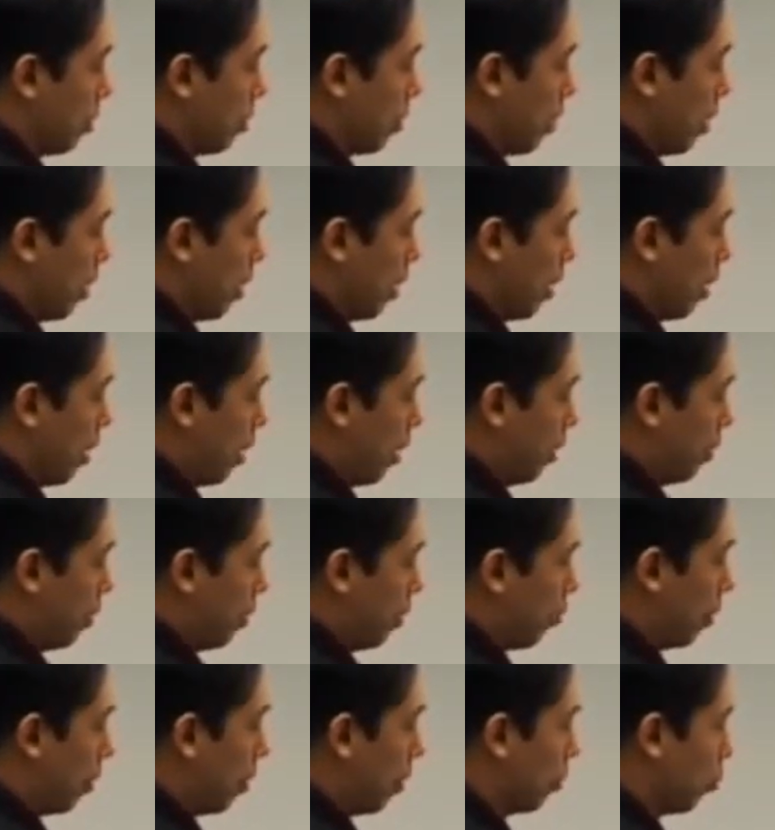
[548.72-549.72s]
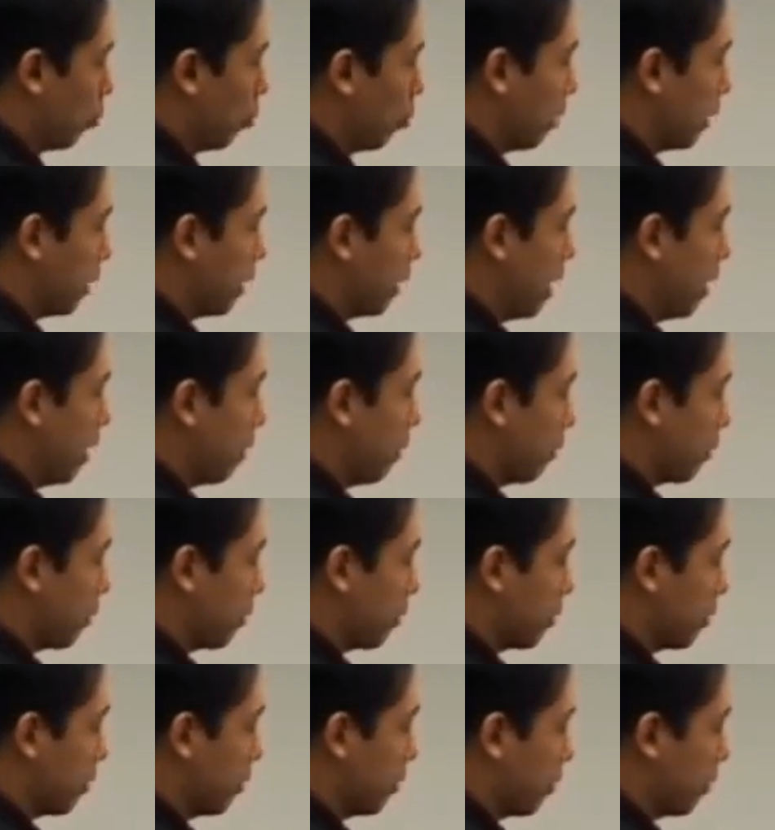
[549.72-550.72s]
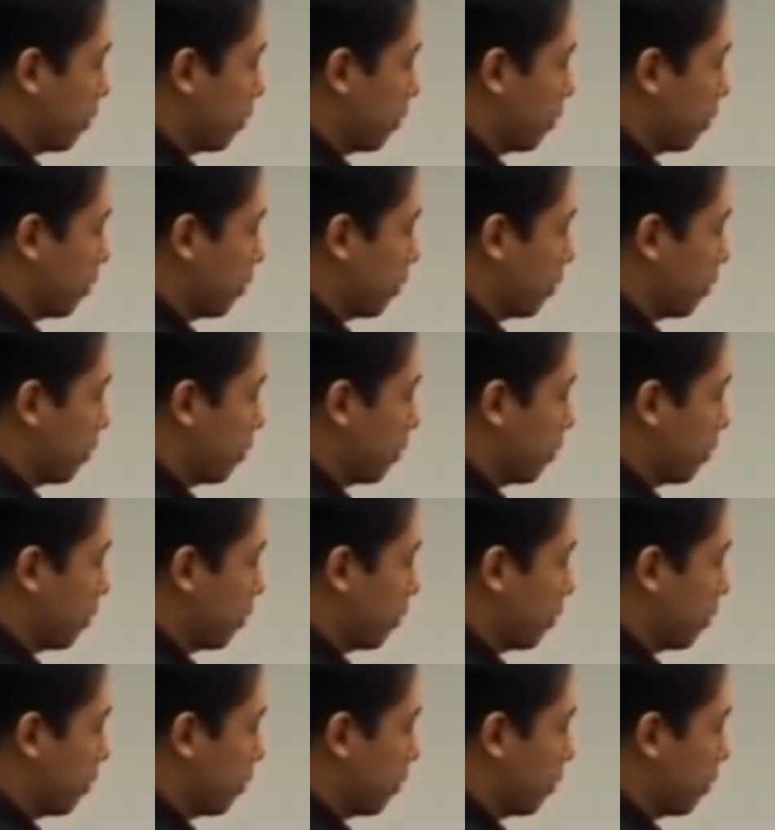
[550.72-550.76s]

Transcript: and write down the word games.